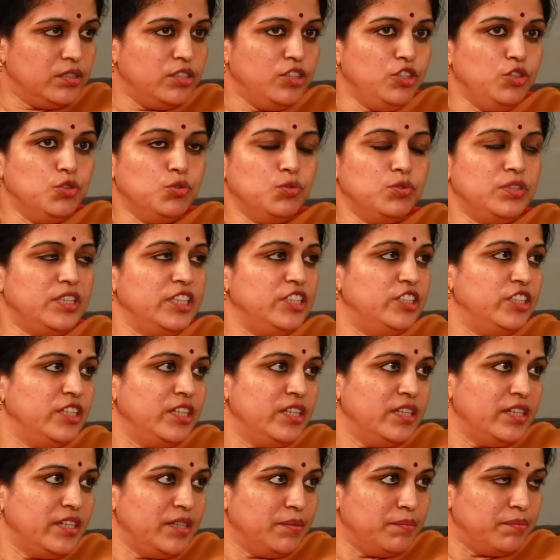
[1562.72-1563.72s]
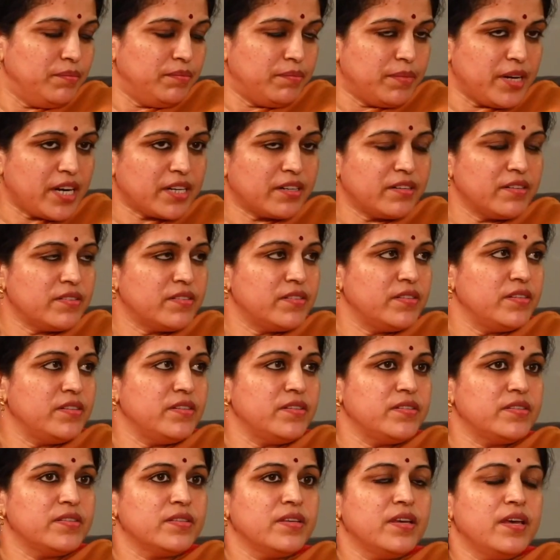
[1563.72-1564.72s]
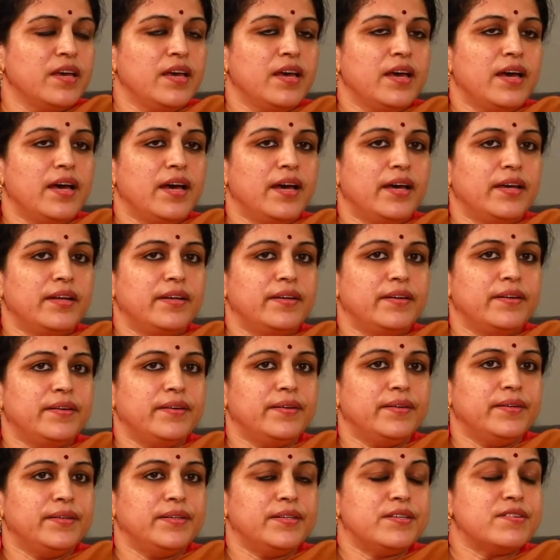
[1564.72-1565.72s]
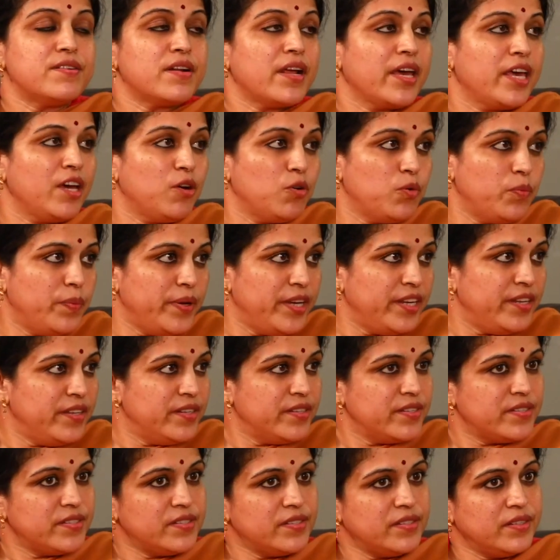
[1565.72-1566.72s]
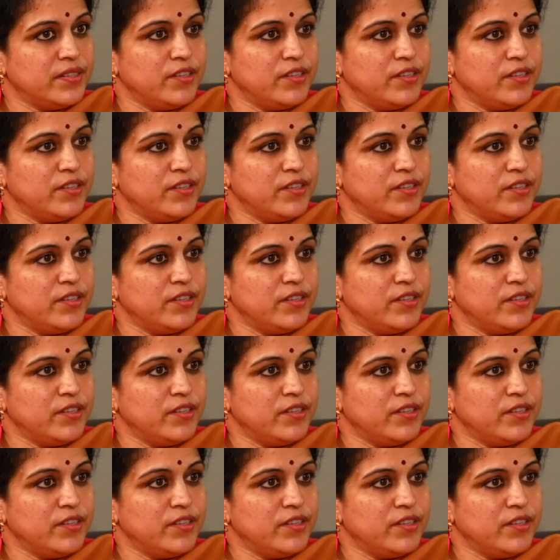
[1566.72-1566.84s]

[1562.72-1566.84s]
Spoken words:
new teaching learning practices, and try out various